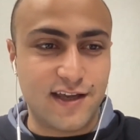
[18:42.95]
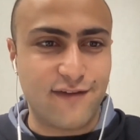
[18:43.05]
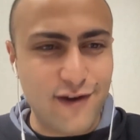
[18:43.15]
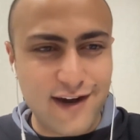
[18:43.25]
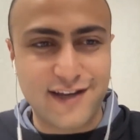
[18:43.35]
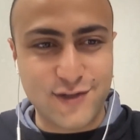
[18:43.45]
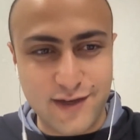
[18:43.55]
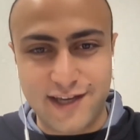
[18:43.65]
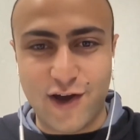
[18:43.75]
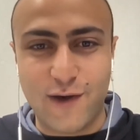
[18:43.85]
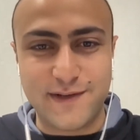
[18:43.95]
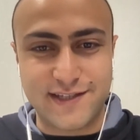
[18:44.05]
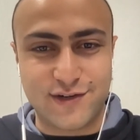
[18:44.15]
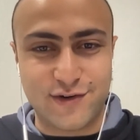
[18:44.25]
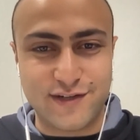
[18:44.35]
if you're doing an open
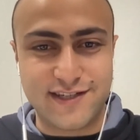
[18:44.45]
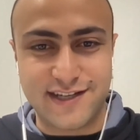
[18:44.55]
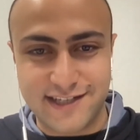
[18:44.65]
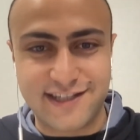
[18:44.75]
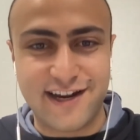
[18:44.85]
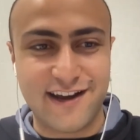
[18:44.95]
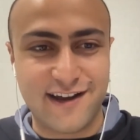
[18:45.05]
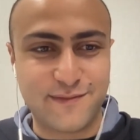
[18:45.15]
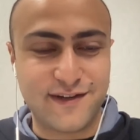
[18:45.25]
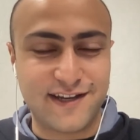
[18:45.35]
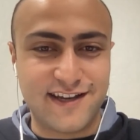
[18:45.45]
source and a startup,